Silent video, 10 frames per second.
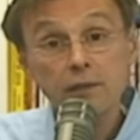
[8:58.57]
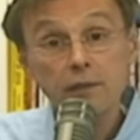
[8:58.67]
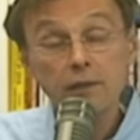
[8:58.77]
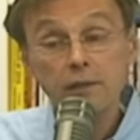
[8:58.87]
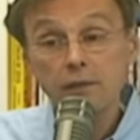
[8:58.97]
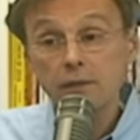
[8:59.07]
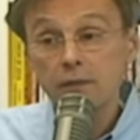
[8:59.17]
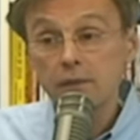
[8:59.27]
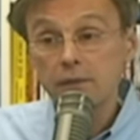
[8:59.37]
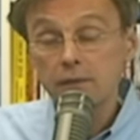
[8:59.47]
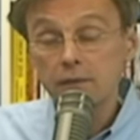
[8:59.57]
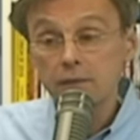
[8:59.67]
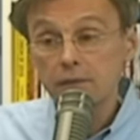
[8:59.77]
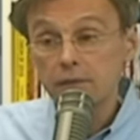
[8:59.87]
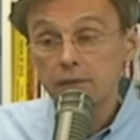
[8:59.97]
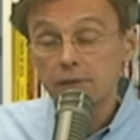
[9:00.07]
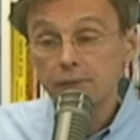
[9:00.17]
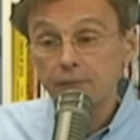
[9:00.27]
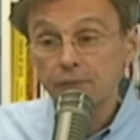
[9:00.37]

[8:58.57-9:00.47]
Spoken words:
Nobody speaks.